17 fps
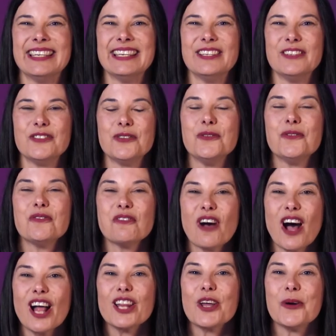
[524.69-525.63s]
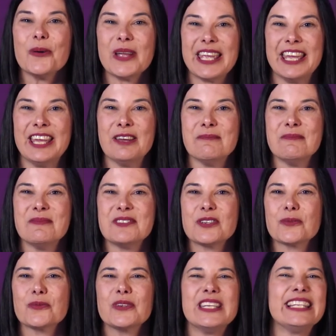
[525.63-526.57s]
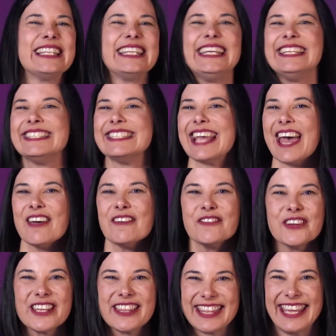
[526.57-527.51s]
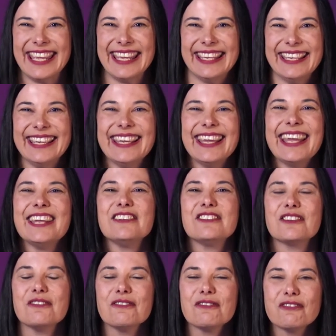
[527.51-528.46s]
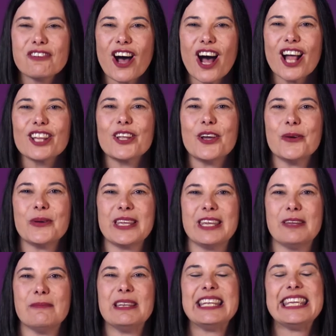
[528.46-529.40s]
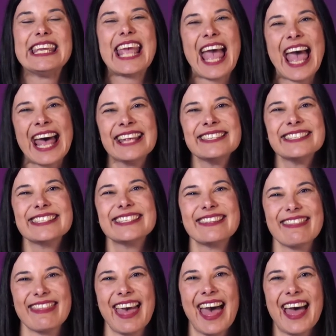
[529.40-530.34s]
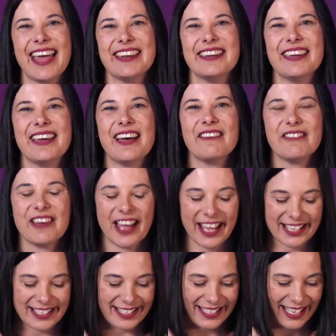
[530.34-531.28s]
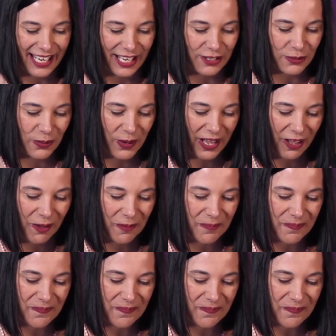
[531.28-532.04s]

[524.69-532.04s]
to follow Him, to release everything, and to follow Him. And He asks that of us as well.